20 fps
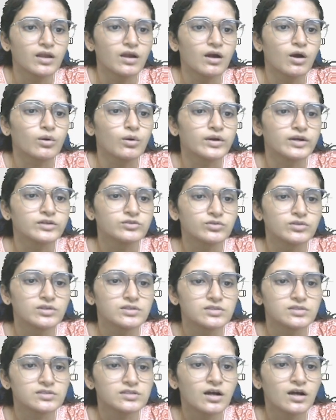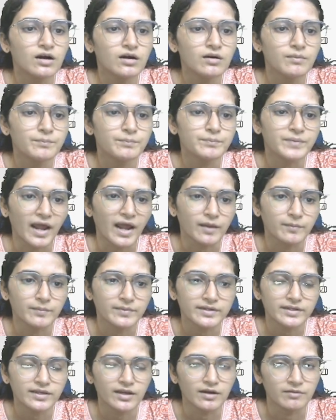Okay, so this is a
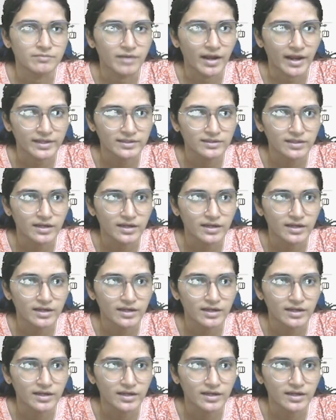primary amine,